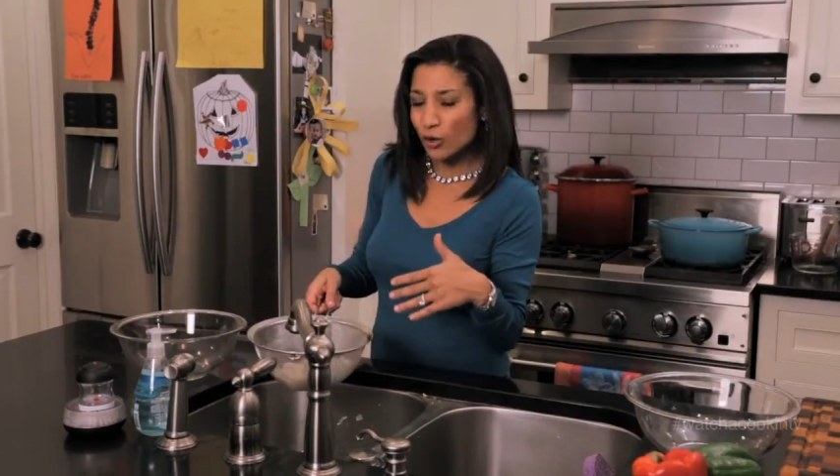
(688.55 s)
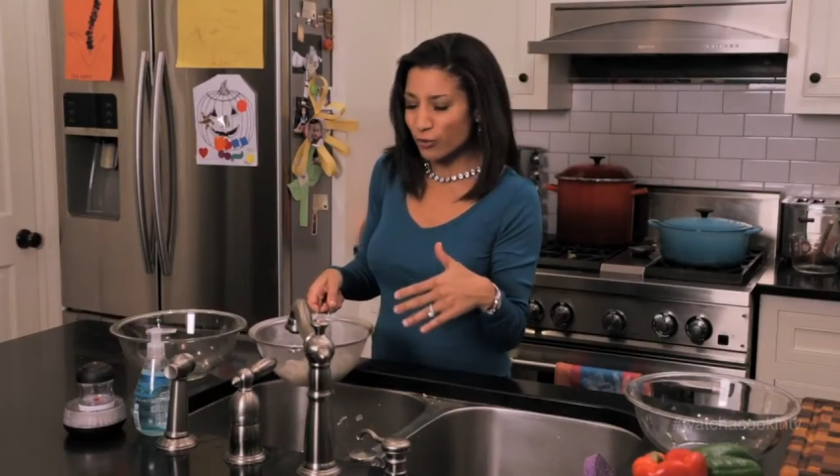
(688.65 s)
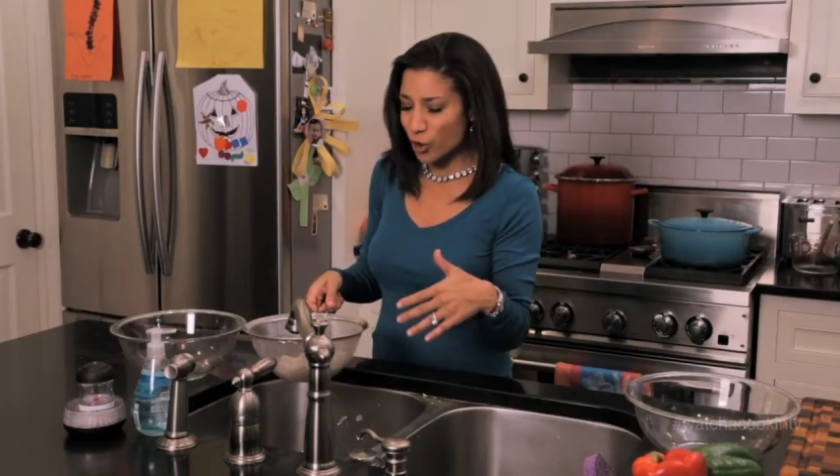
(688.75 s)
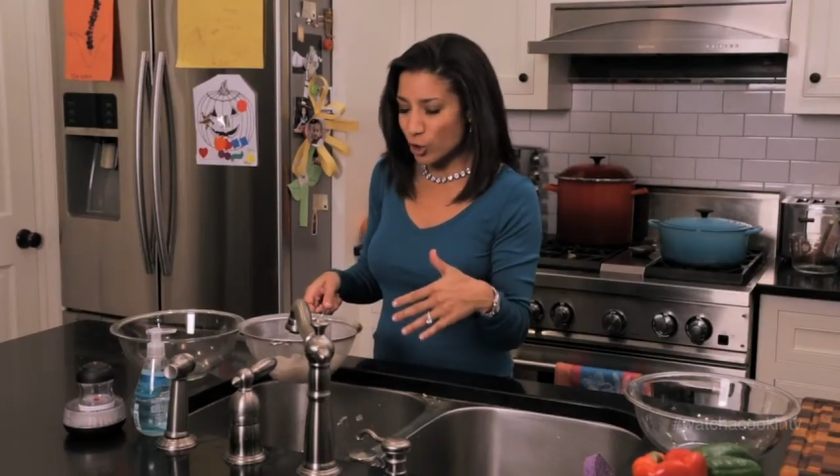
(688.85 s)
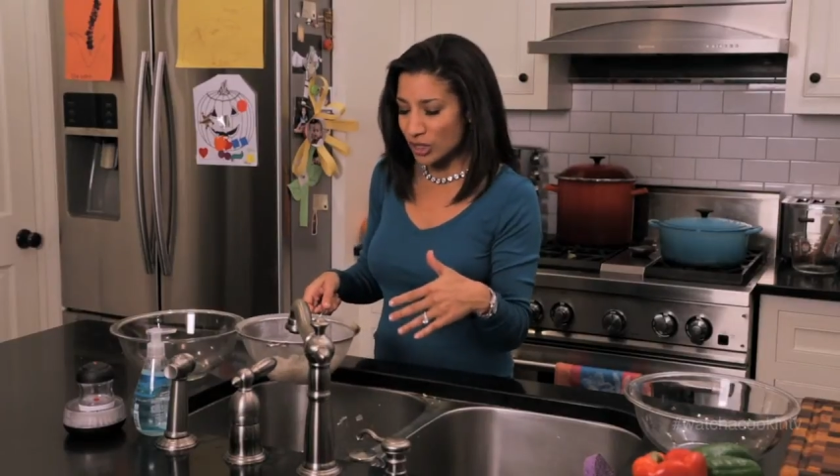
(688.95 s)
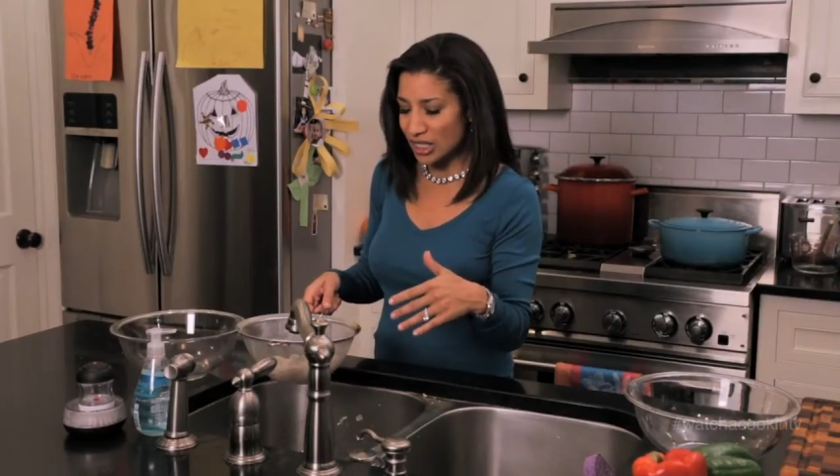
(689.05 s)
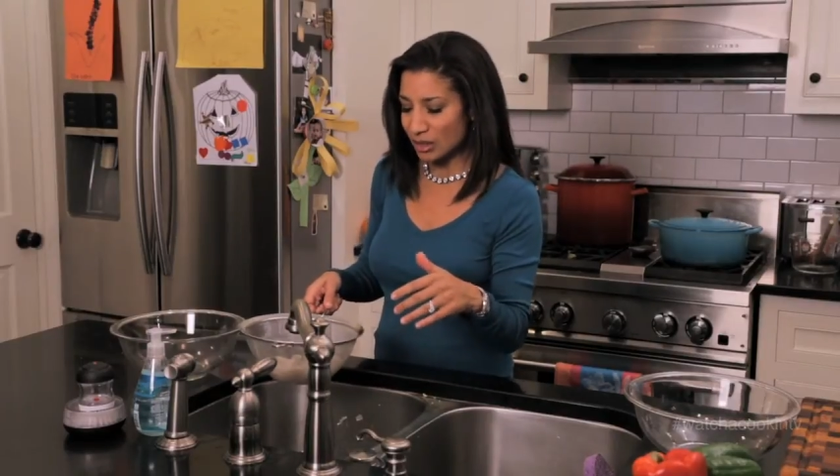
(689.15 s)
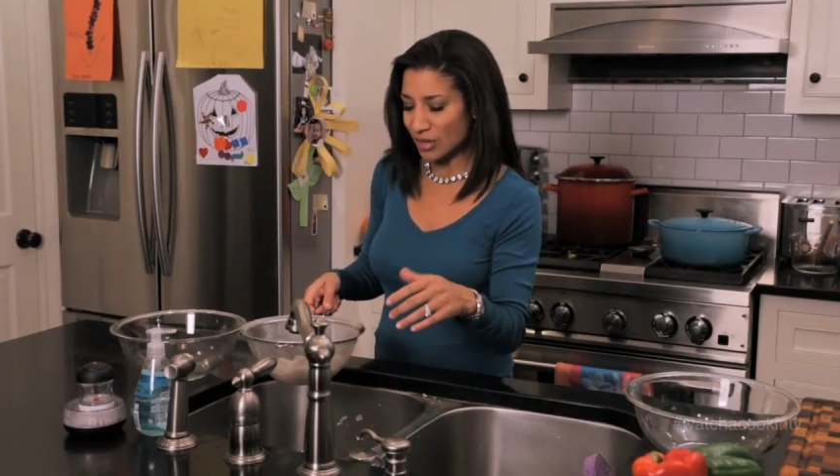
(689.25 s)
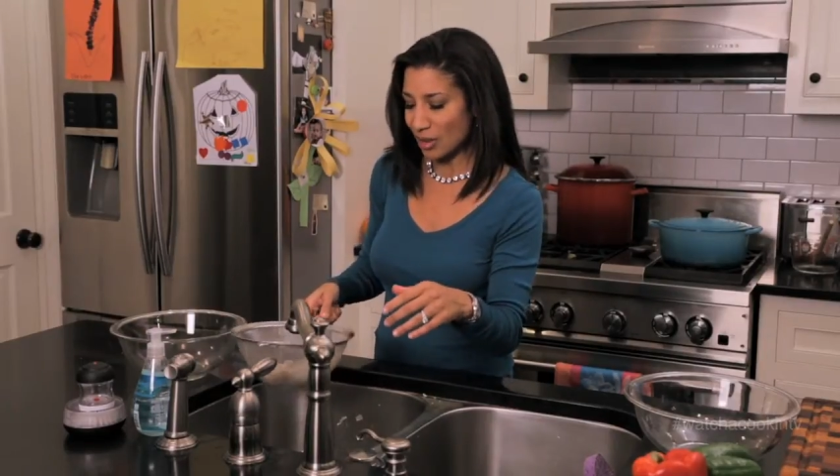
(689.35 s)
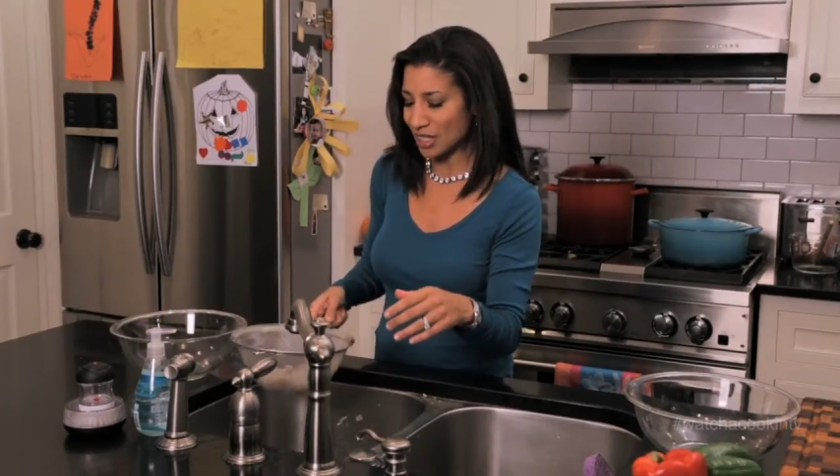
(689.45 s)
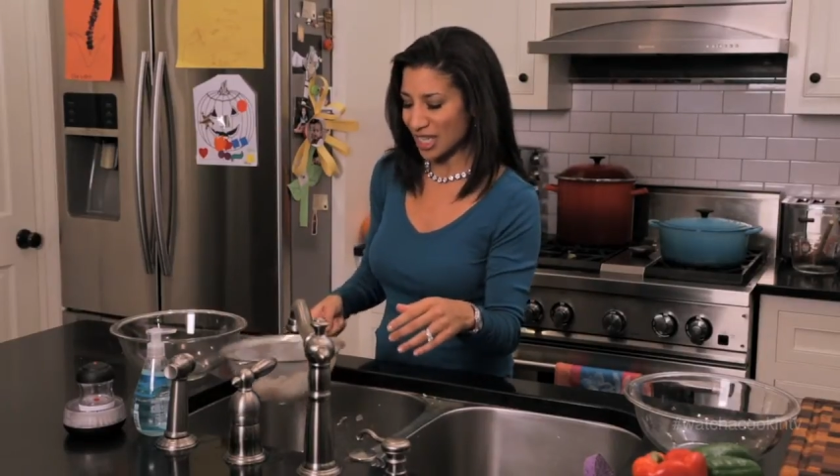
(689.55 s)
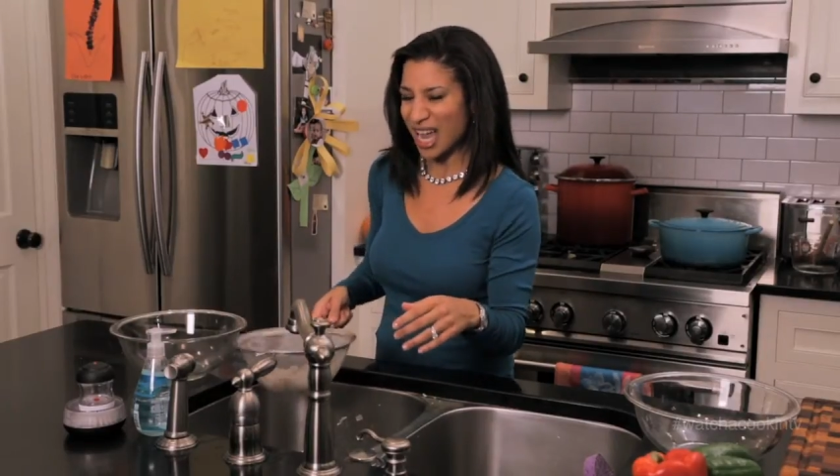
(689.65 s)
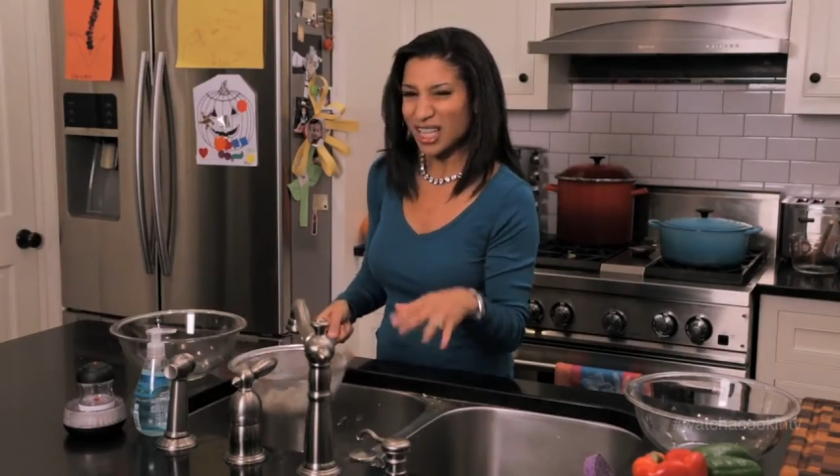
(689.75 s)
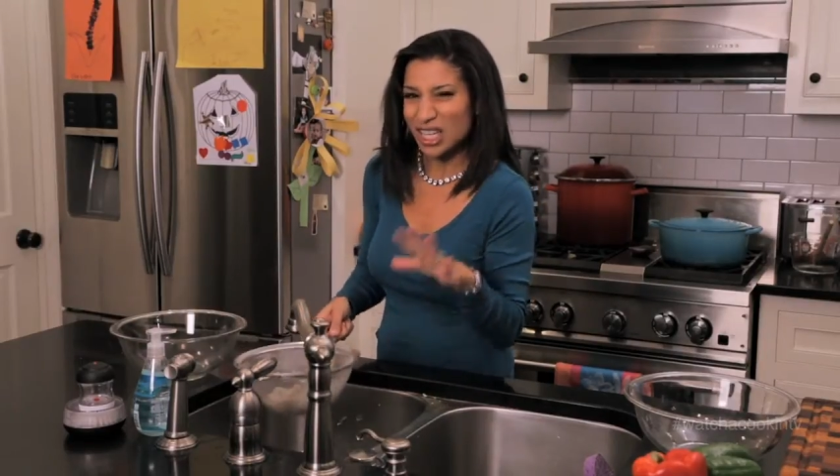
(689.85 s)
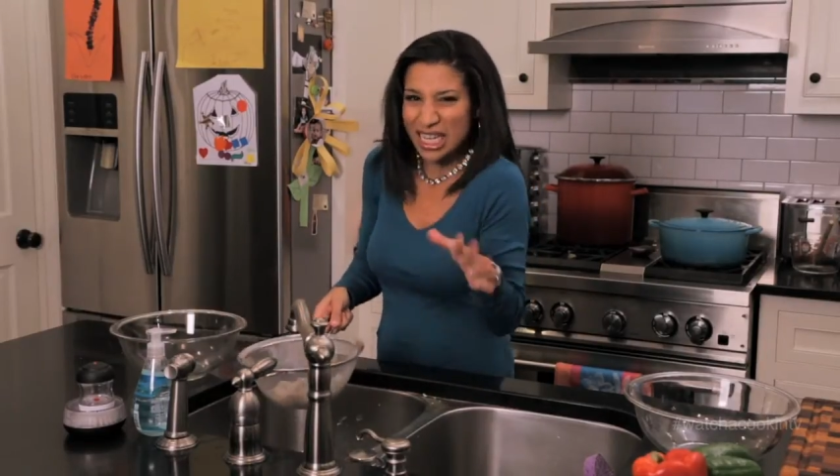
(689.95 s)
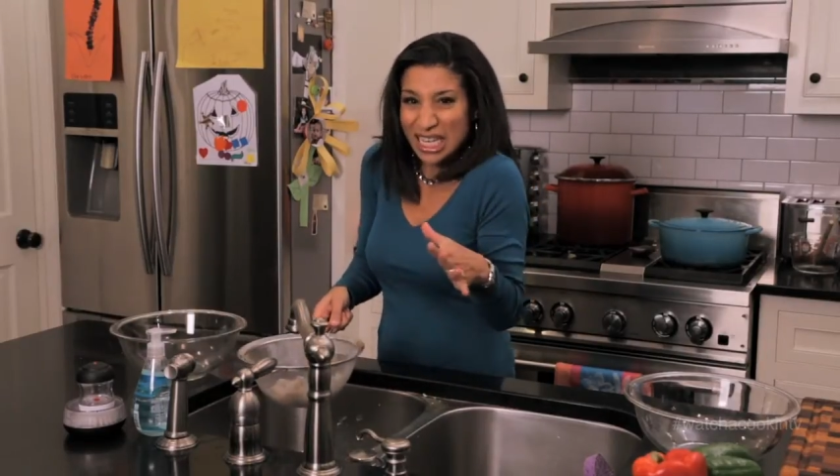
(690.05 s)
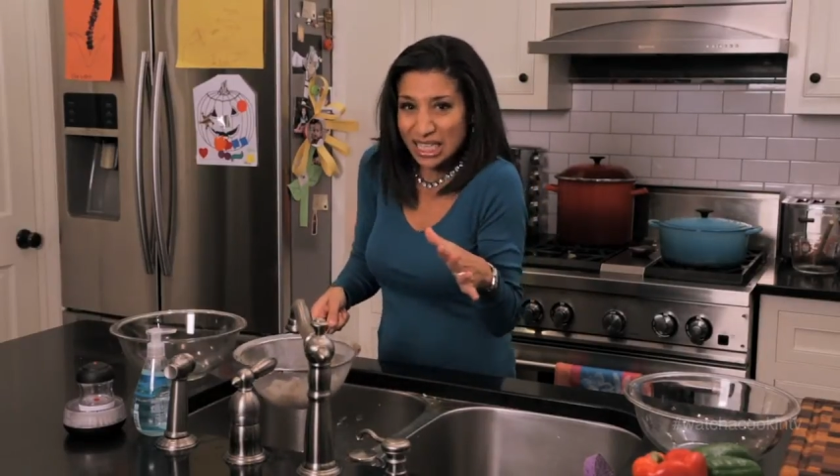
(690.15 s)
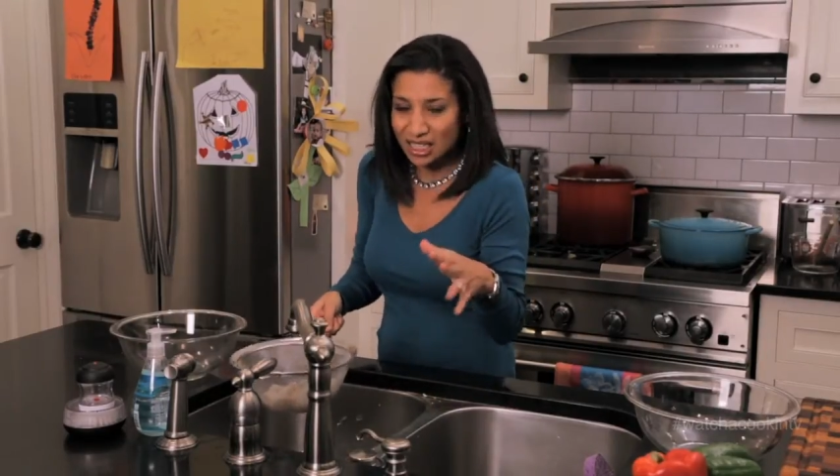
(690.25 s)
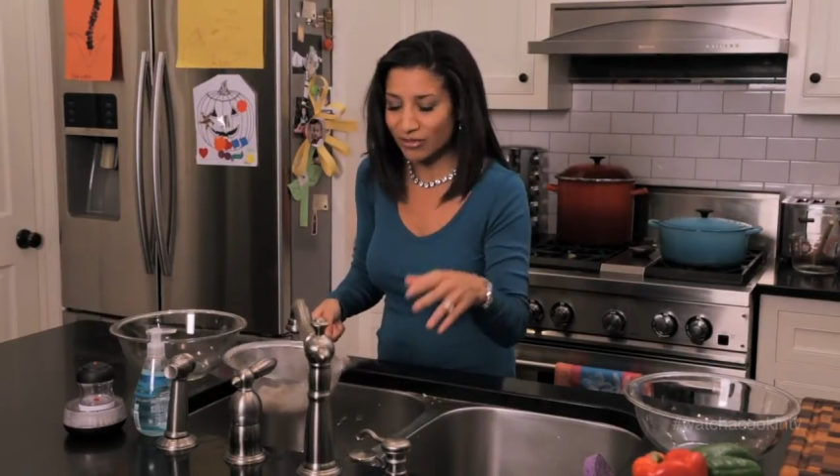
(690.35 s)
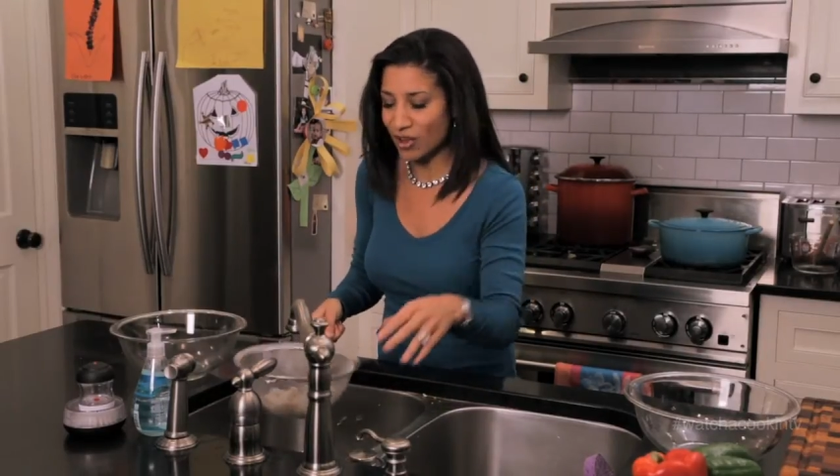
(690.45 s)
still a little frozen, sometimes it's got a
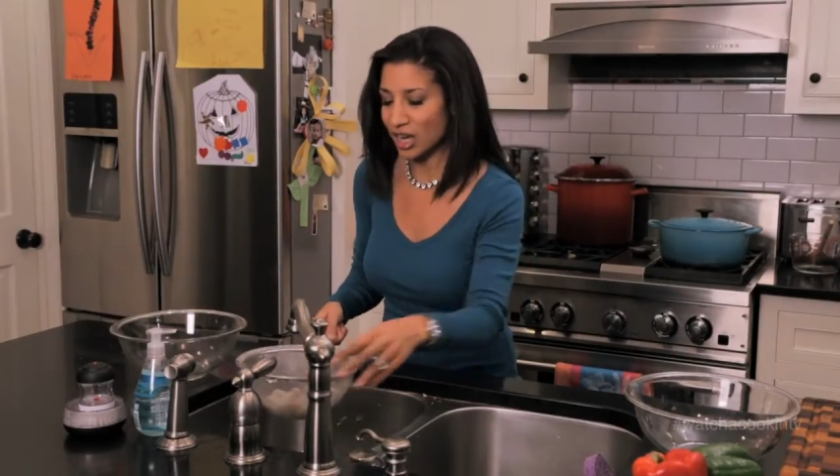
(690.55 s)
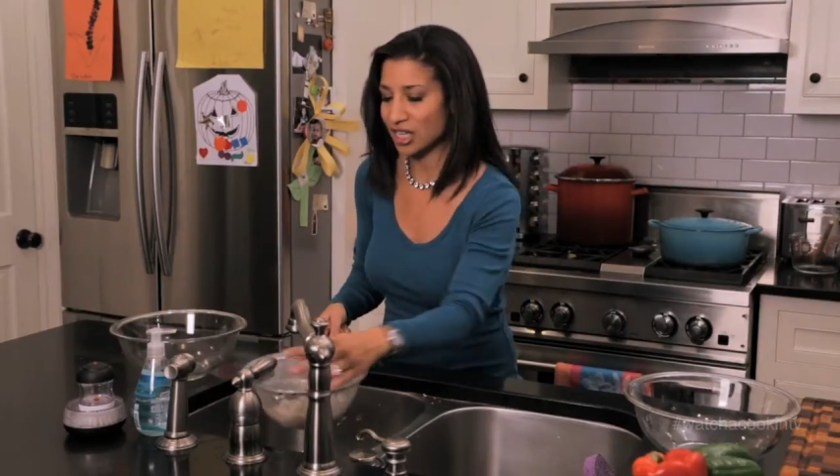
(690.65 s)
little icky